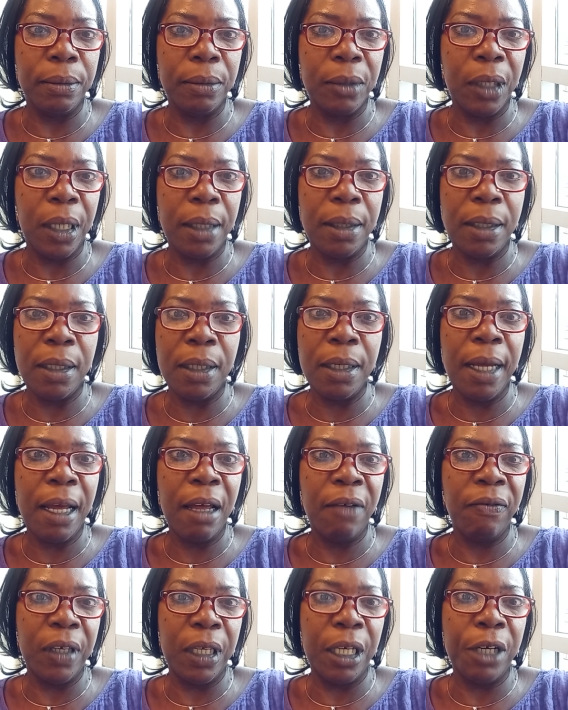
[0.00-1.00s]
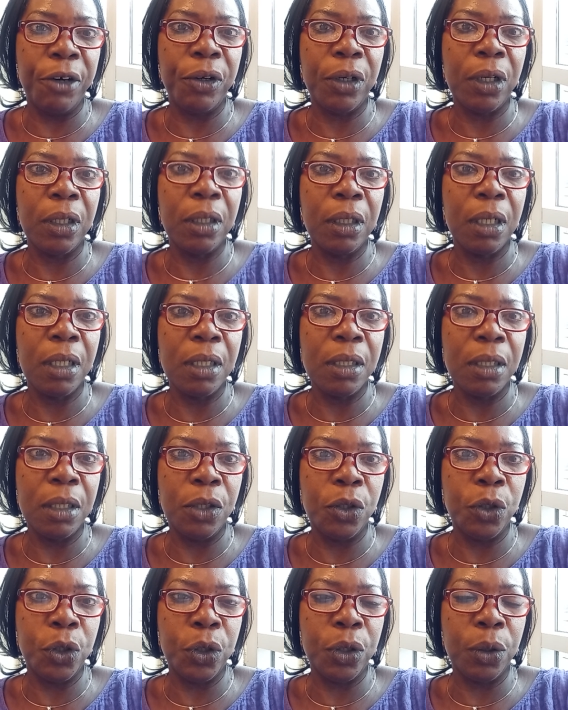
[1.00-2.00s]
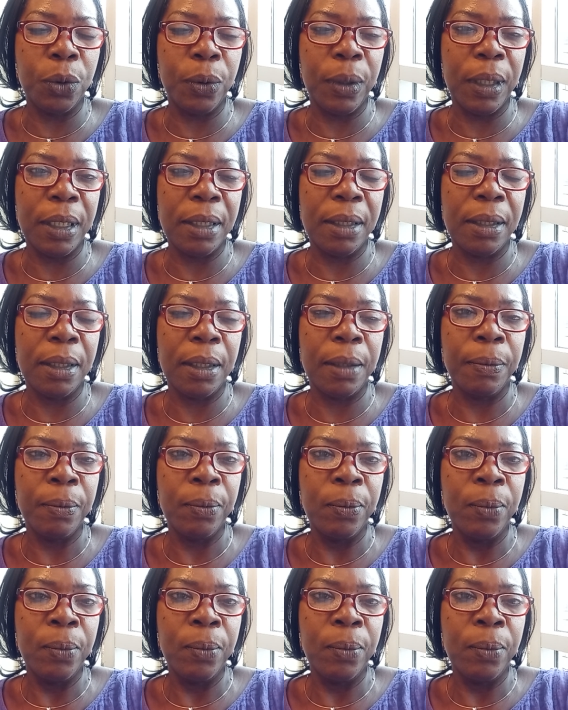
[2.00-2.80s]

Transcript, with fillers: Okay, didn't have a hearing on the constitutional question,